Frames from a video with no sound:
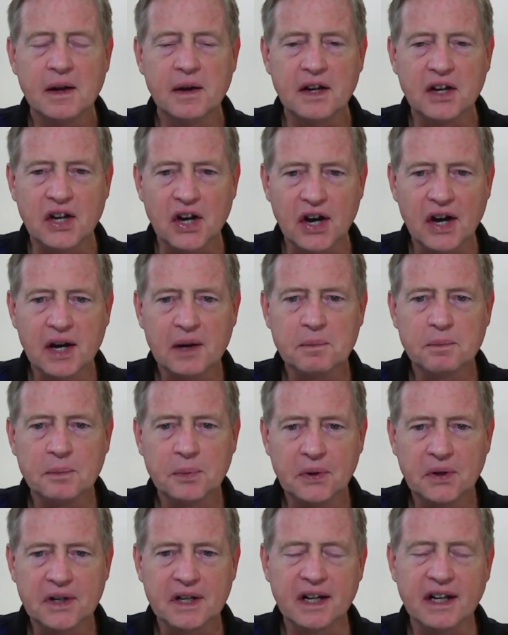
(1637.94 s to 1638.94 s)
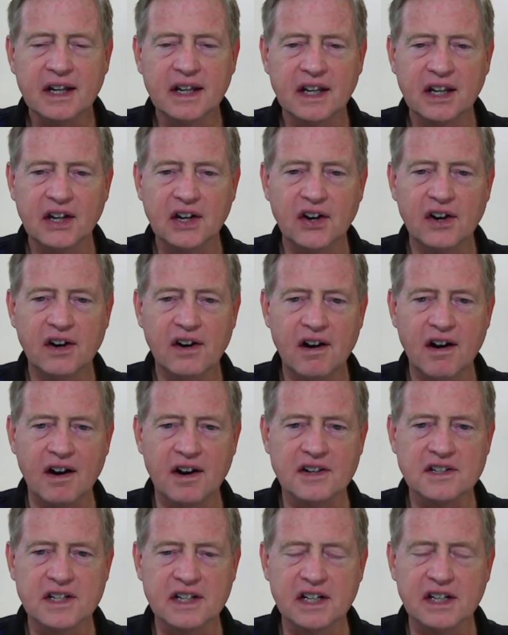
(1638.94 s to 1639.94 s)
God put it in our
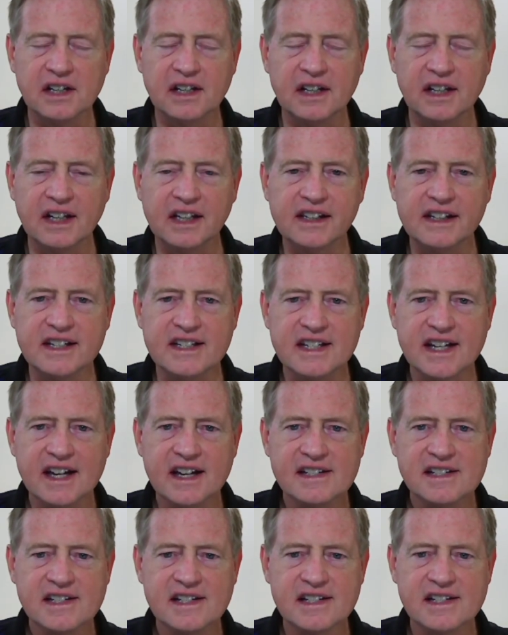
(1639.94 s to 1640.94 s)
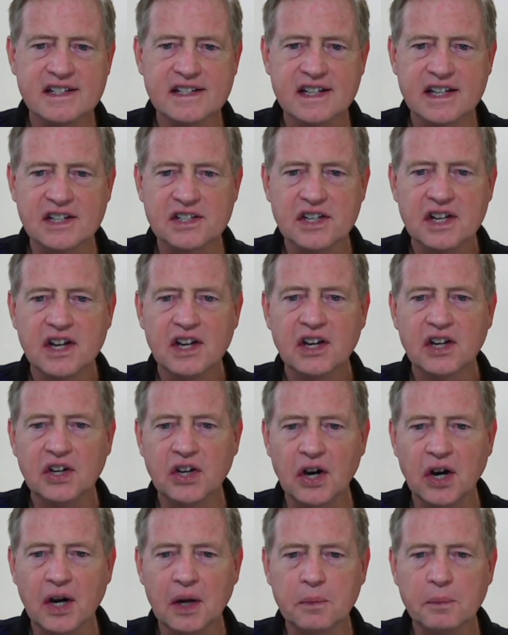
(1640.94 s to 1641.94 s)
hearts. In, in Ecclesiastes, it says,
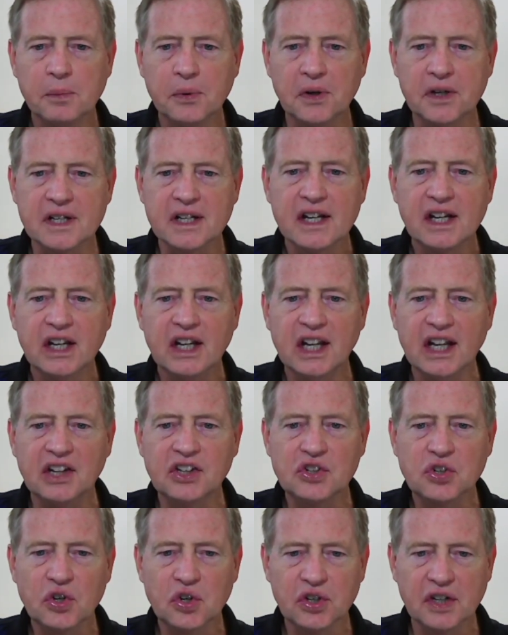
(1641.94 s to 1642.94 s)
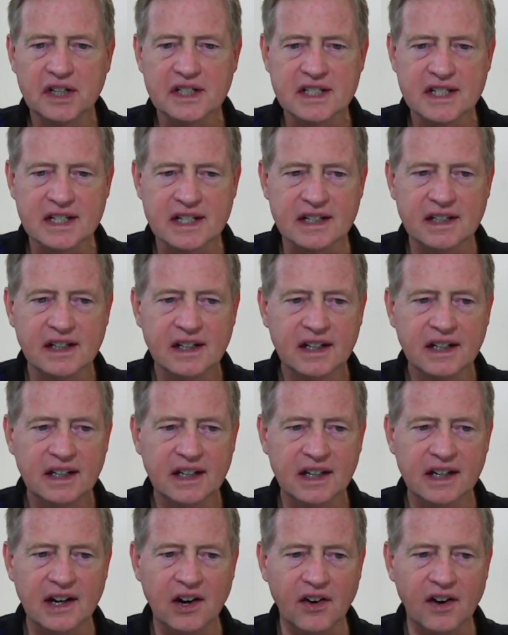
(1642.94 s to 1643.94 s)
God put eternity
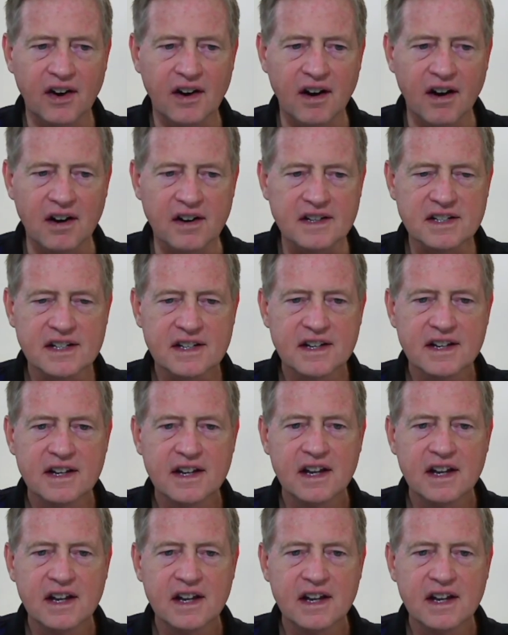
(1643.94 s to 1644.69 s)
in our hearts.